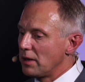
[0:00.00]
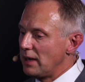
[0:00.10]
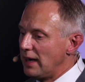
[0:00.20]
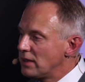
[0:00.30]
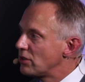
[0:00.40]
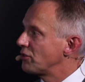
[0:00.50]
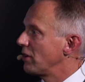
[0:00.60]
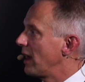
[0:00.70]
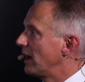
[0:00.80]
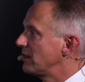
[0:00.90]

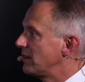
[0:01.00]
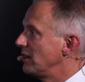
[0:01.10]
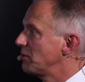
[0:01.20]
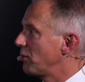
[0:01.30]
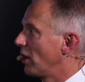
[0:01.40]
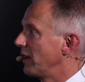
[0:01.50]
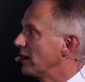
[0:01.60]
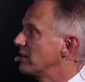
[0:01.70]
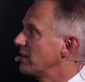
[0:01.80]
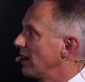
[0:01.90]
industrialize these
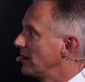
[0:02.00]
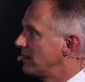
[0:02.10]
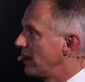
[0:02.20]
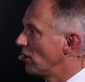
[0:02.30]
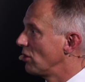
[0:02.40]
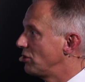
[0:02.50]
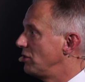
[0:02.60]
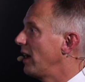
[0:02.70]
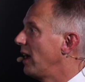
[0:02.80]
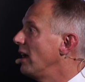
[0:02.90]
products as they are
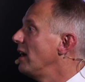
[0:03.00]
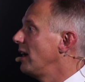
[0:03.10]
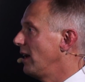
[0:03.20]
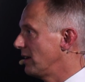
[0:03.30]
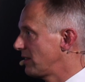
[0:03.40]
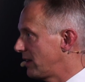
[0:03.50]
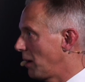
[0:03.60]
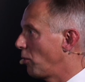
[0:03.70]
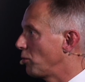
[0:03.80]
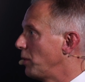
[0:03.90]
today in a
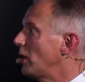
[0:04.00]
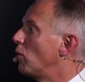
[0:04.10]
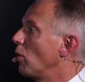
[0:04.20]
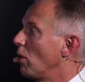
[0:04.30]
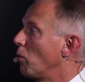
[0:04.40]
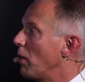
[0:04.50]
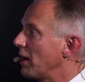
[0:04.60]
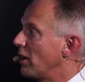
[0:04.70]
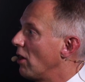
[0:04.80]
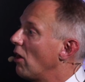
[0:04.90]
step what we call
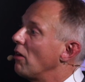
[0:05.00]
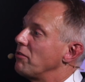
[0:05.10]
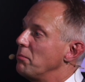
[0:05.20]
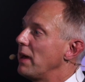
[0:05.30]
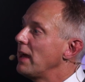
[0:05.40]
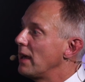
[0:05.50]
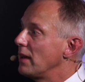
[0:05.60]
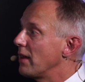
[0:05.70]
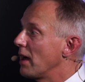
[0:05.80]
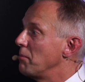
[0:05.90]
one and a half,
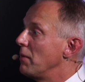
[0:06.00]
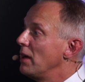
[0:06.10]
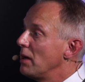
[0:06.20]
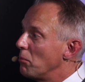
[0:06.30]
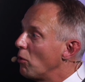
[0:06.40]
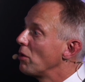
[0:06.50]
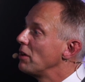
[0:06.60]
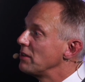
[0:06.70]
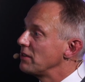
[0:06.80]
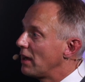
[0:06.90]
making them more
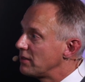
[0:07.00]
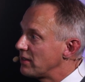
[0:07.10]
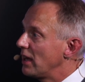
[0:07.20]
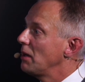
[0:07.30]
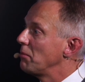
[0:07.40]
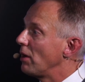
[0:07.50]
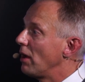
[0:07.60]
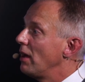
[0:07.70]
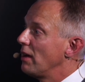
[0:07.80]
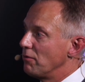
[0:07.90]
stable
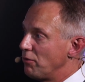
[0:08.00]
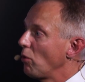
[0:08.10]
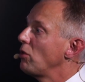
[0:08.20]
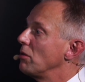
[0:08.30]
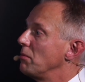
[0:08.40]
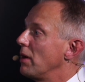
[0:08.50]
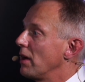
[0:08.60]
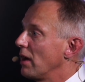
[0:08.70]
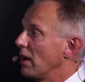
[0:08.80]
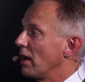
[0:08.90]
volume
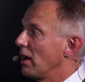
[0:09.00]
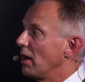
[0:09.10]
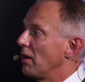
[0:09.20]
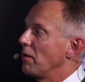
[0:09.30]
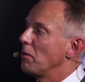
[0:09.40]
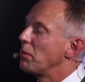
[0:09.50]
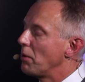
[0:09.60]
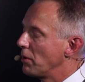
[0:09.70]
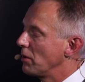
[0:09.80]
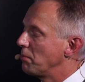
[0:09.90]

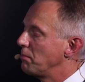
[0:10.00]
uh,